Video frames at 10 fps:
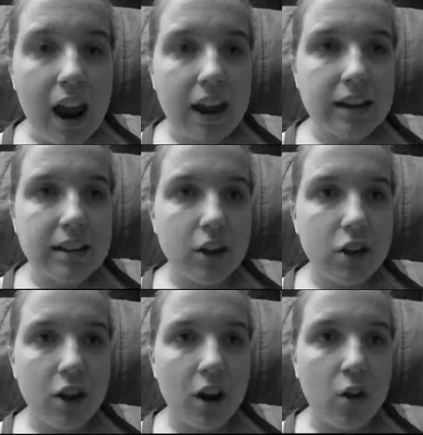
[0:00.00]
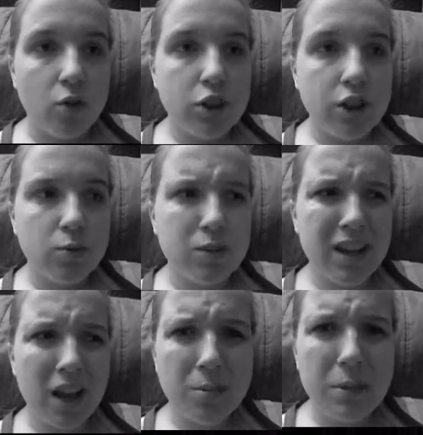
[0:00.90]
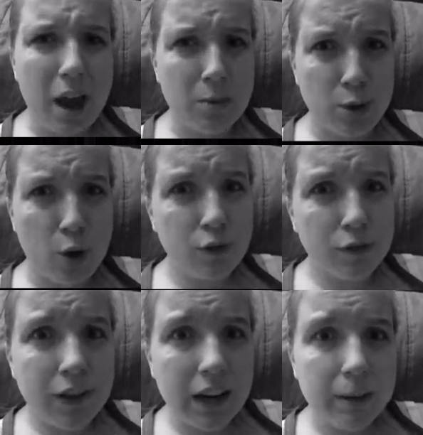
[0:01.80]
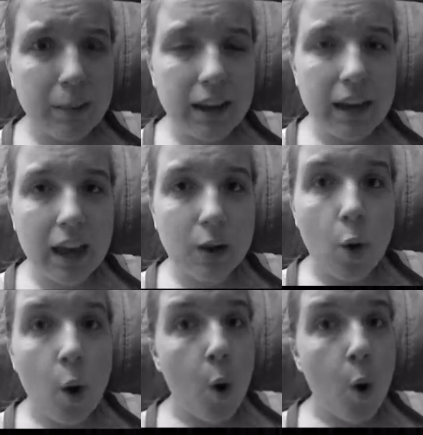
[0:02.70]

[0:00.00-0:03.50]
And she's telling me I was overfeeding my kid.